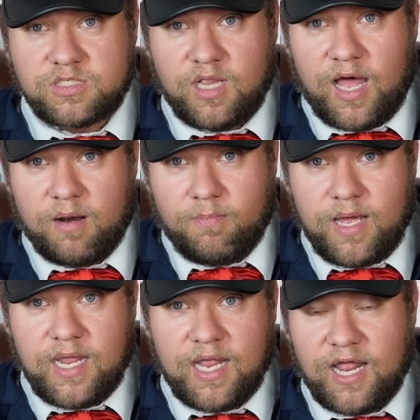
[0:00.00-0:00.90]
is a lot of
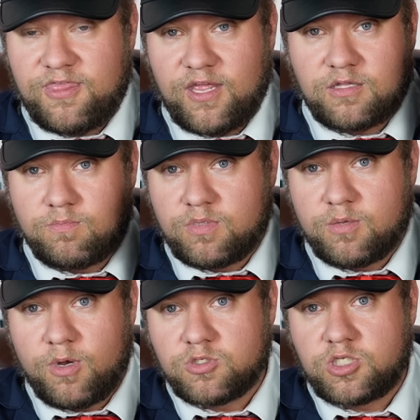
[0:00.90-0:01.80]
money, and I think to
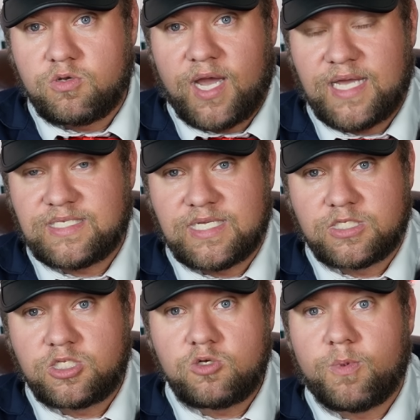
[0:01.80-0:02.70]
most you guys it
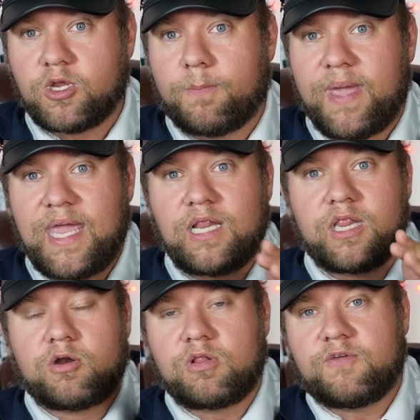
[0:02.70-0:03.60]
is too, but you're paying
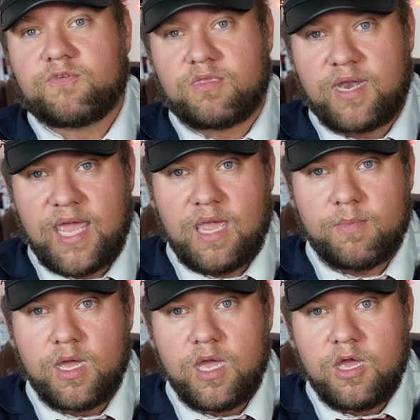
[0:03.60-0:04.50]
literally for the
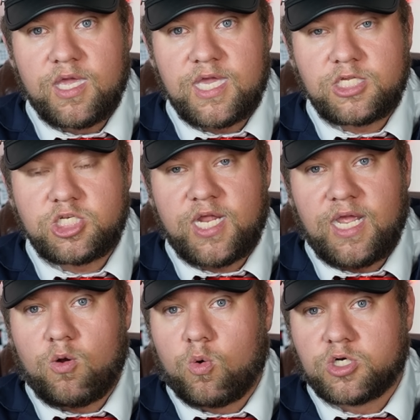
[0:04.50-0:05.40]
name,
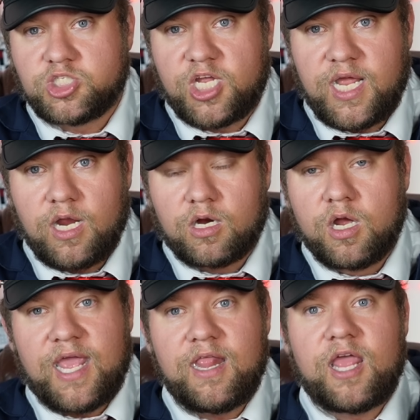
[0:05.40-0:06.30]
KitchenAid or Jenn-Air.
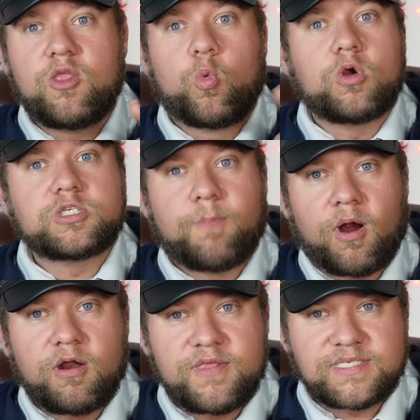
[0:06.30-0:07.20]
And, and the worst
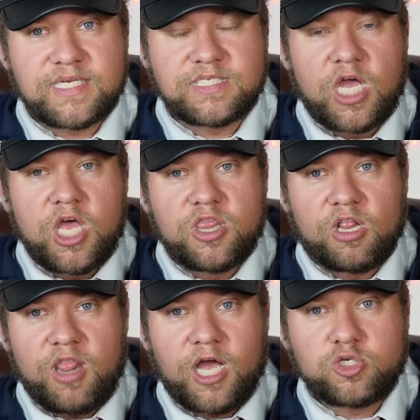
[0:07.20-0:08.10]
part of this is the
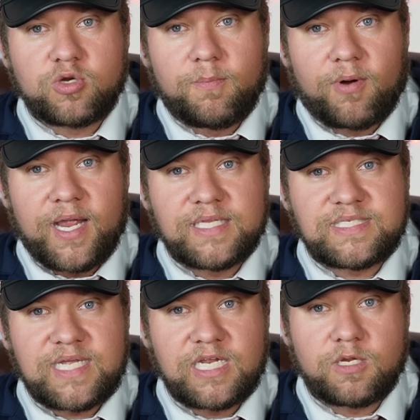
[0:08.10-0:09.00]
luxury brands
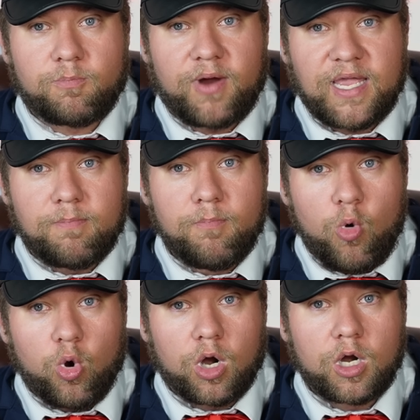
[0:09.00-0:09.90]
tend to break
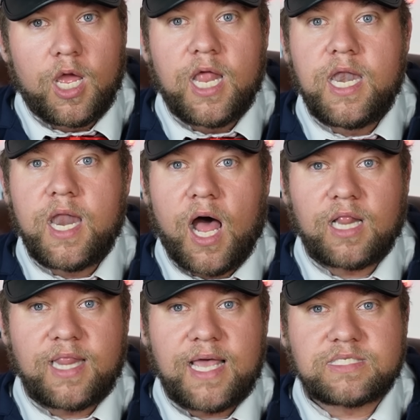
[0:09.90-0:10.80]
more,
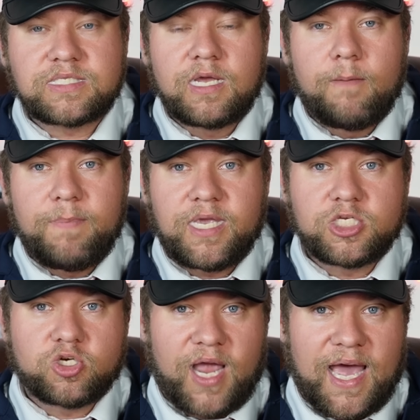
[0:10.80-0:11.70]
not less, because
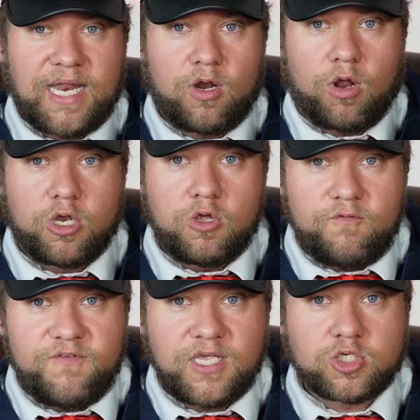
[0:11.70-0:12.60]
you're adding on new
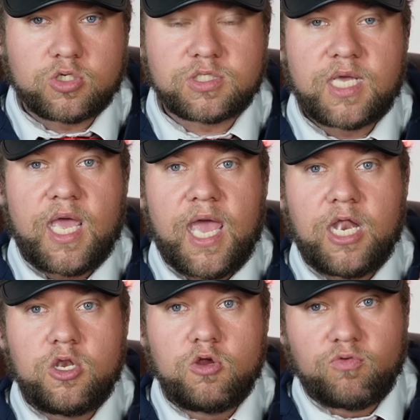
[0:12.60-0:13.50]
features
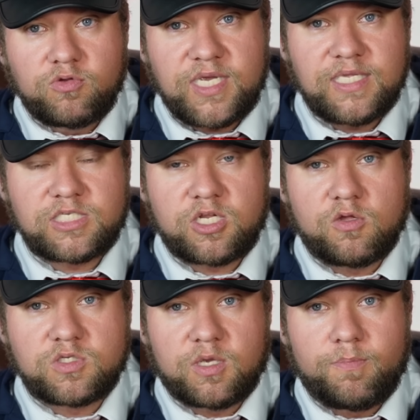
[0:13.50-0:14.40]
and new routines to
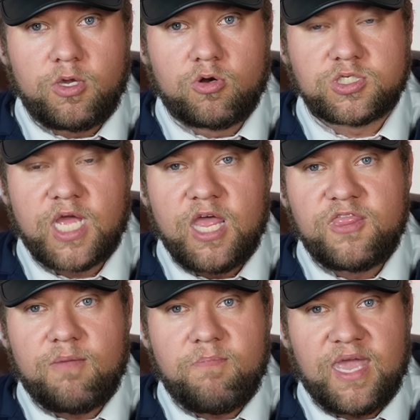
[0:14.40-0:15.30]
those computers computers
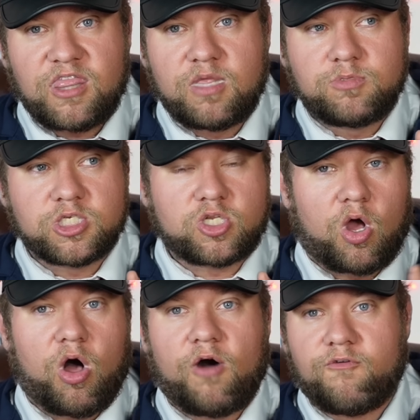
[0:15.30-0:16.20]
that make them just
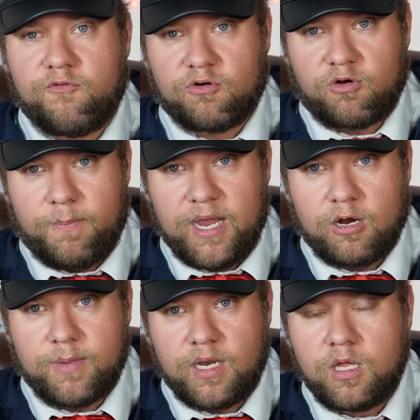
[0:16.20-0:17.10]
awful for
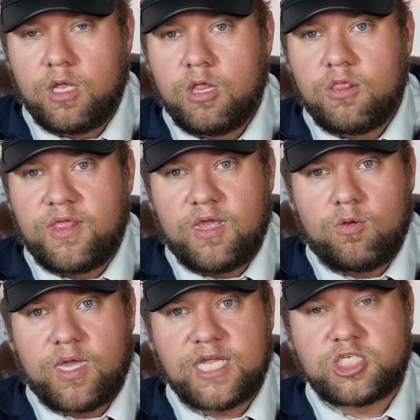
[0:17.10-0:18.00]
repairmen. The
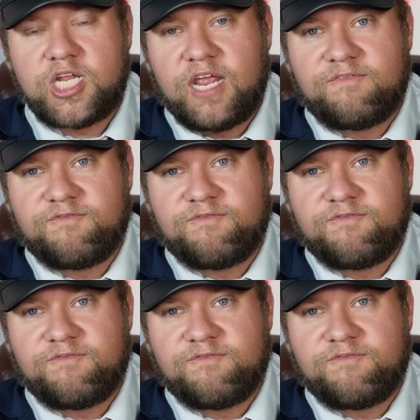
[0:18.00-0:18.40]
KitchenAid